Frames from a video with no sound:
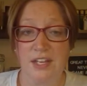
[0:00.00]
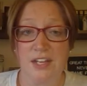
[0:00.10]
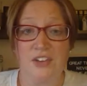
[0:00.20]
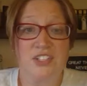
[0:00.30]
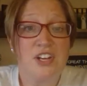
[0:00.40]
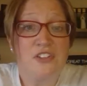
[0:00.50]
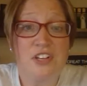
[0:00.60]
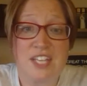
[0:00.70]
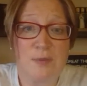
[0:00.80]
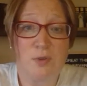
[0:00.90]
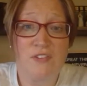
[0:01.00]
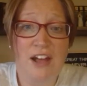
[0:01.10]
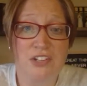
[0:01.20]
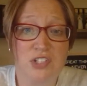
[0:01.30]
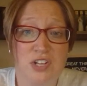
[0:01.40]
Here's another example of
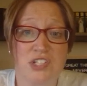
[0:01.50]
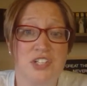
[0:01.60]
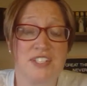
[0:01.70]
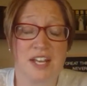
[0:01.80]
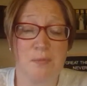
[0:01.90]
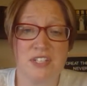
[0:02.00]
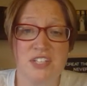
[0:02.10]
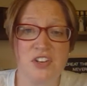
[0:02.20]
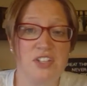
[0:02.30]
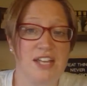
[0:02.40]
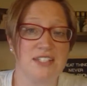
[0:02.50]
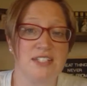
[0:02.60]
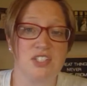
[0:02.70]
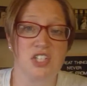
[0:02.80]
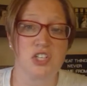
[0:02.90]
how to structure segments of your
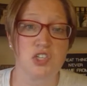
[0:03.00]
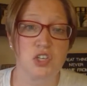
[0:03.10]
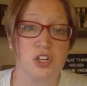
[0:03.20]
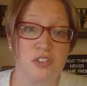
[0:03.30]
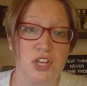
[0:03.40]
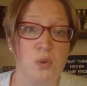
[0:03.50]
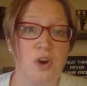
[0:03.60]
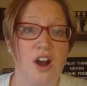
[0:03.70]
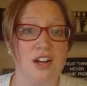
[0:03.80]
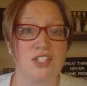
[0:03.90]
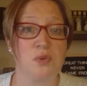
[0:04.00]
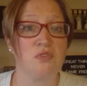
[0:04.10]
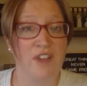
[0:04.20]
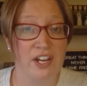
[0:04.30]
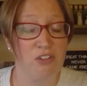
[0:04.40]
lessons to ensure that you are also
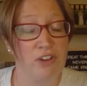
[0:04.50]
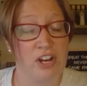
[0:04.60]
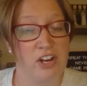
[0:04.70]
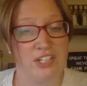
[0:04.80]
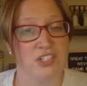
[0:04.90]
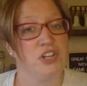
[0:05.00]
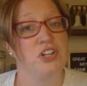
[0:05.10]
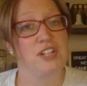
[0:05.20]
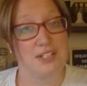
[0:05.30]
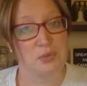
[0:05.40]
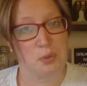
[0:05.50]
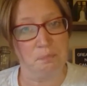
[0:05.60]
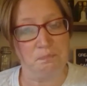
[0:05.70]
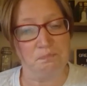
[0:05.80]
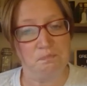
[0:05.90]
inviting rigor into your
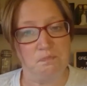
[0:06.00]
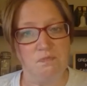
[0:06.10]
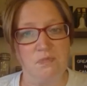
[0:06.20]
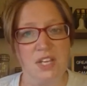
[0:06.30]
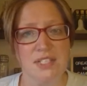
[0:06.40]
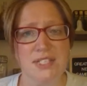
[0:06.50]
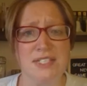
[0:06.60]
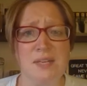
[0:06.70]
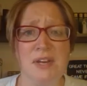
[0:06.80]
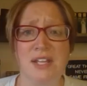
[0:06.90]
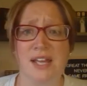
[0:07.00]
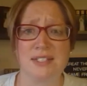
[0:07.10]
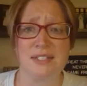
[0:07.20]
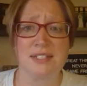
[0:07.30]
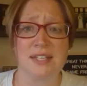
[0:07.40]
classroom. 60-minute
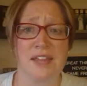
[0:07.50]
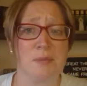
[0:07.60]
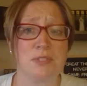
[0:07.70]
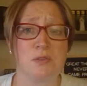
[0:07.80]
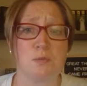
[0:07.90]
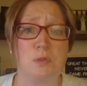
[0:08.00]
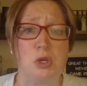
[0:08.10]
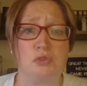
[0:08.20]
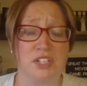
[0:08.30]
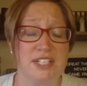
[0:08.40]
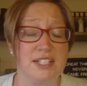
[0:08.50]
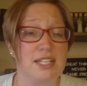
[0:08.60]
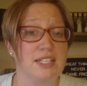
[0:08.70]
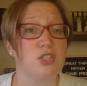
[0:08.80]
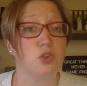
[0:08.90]
lessons lend themselves beautifully to
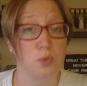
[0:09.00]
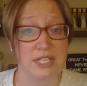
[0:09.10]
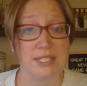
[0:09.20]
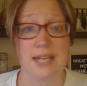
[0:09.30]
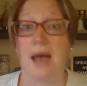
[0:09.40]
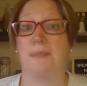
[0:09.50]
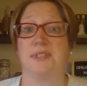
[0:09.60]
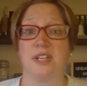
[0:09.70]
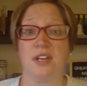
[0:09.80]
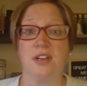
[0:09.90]
these three steps.